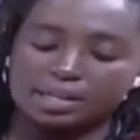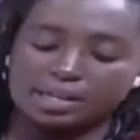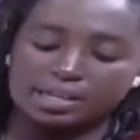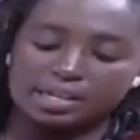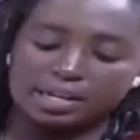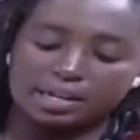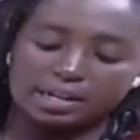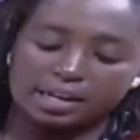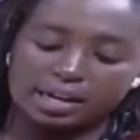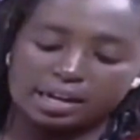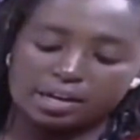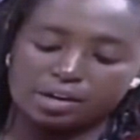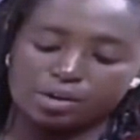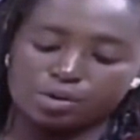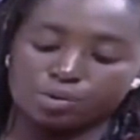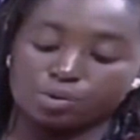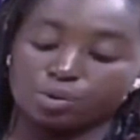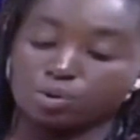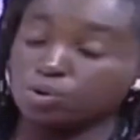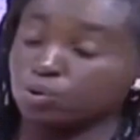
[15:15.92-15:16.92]
They'll guide
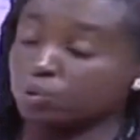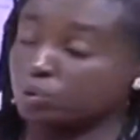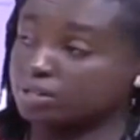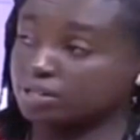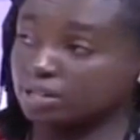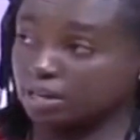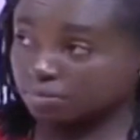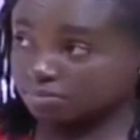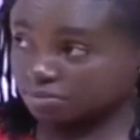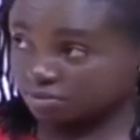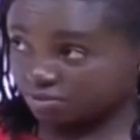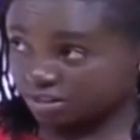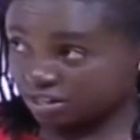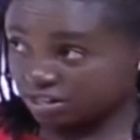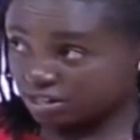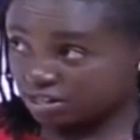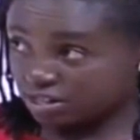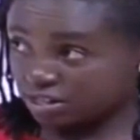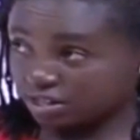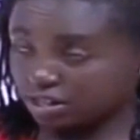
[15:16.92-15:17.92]
you on what comes
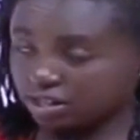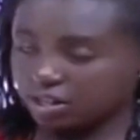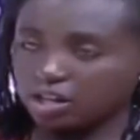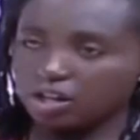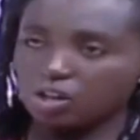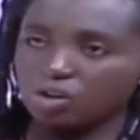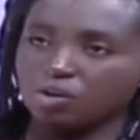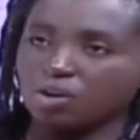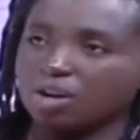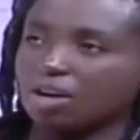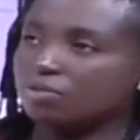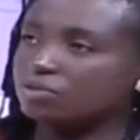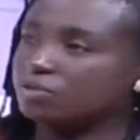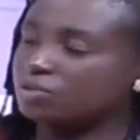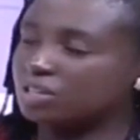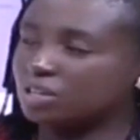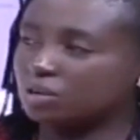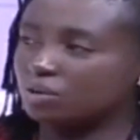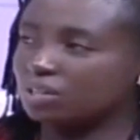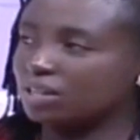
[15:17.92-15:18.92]
first. You'll have
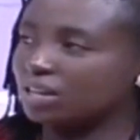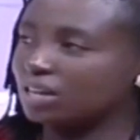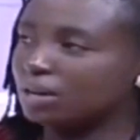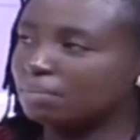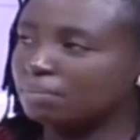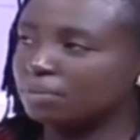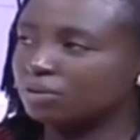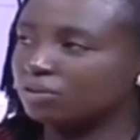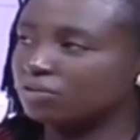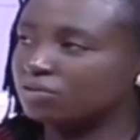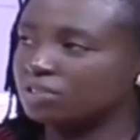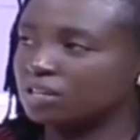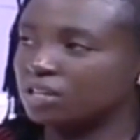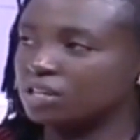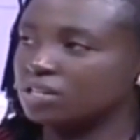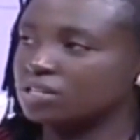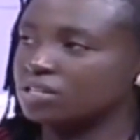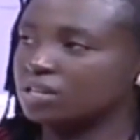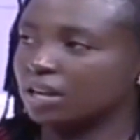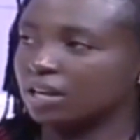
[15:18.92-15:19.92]
to deal with a number of
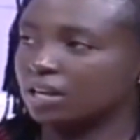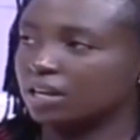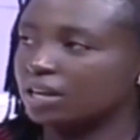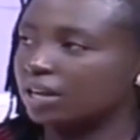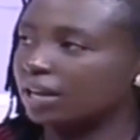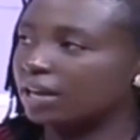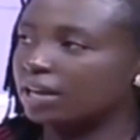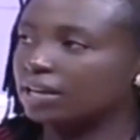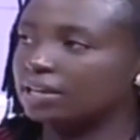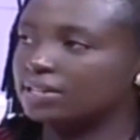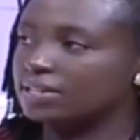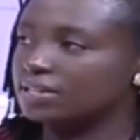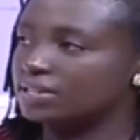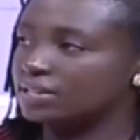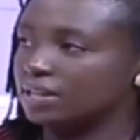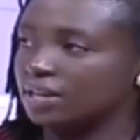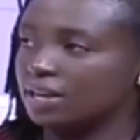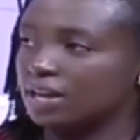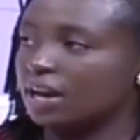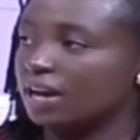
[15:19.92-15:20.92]
things like
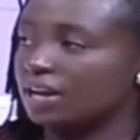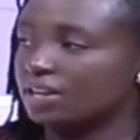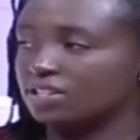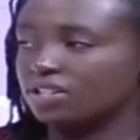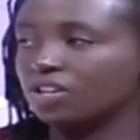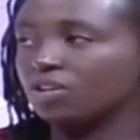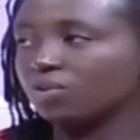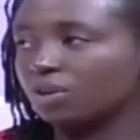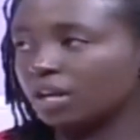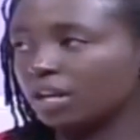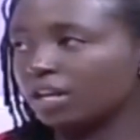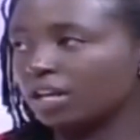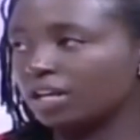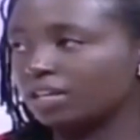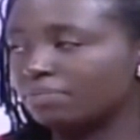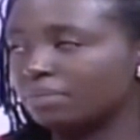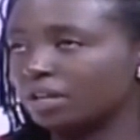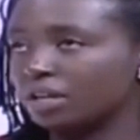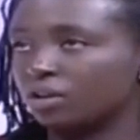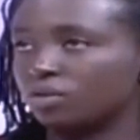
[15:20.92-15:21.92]
heat until you can
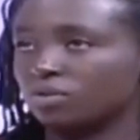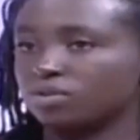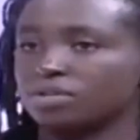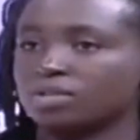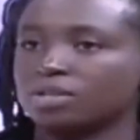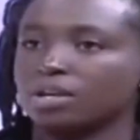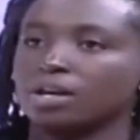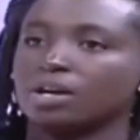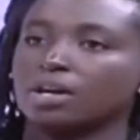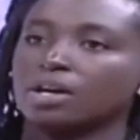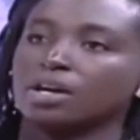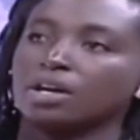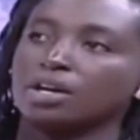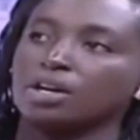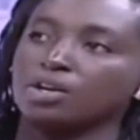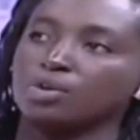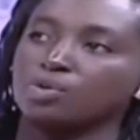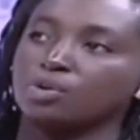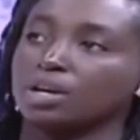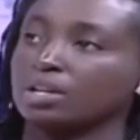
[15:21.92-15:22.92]
get money because uh,
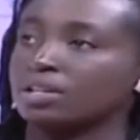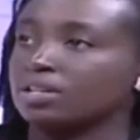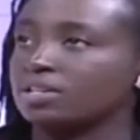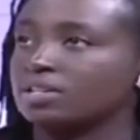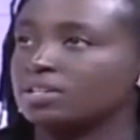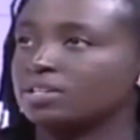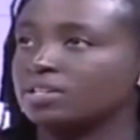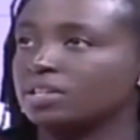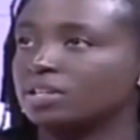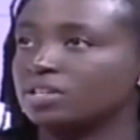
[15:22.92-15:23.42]
you can't.